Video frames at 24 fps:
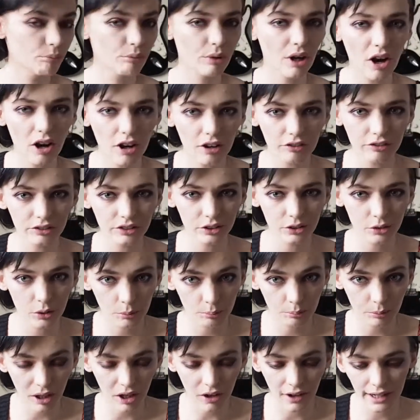but after
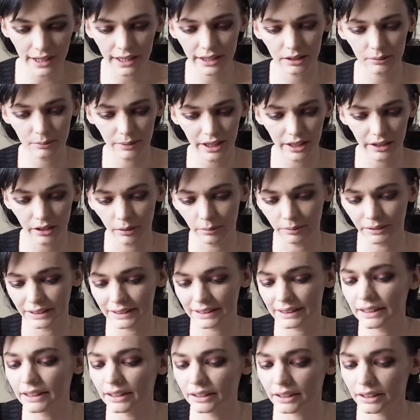applying the makeup and
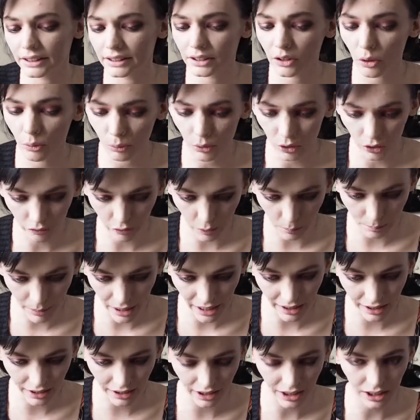seeing that it's got more of a
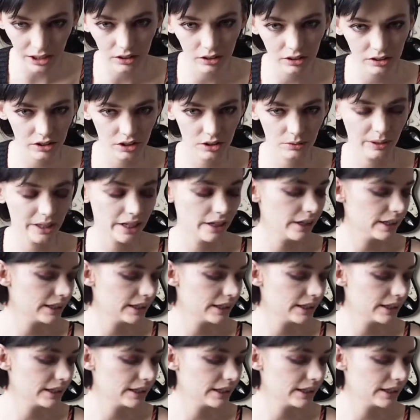pinky look to it,